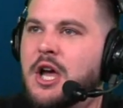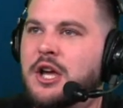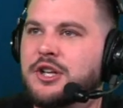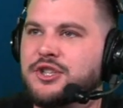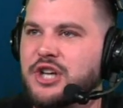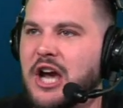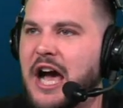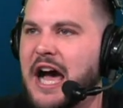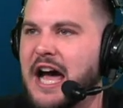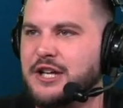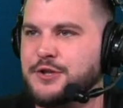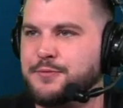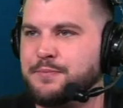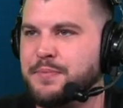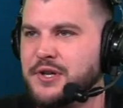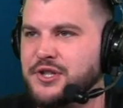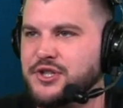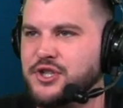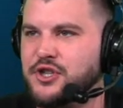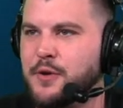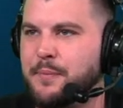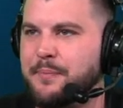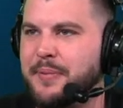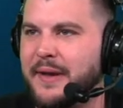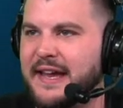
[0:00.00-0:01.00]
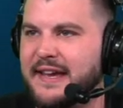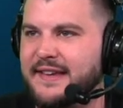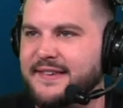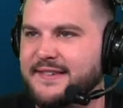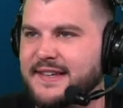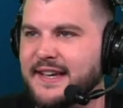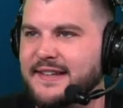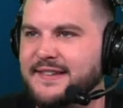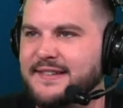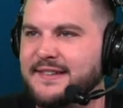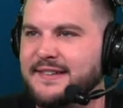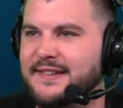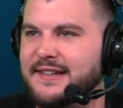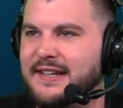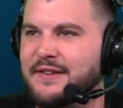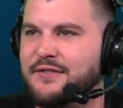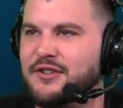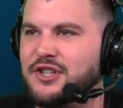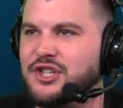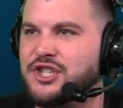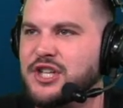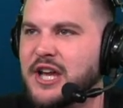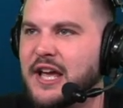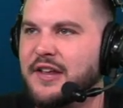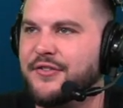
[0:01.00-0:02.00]
Josh pushing the pace. Gets it to
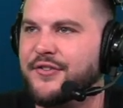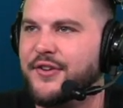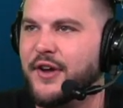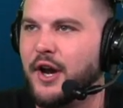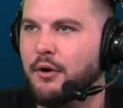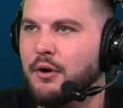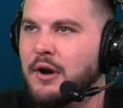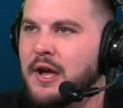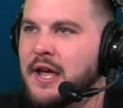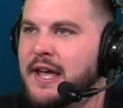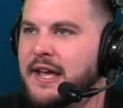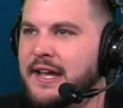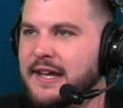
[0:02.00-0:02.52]
DiVincenzo.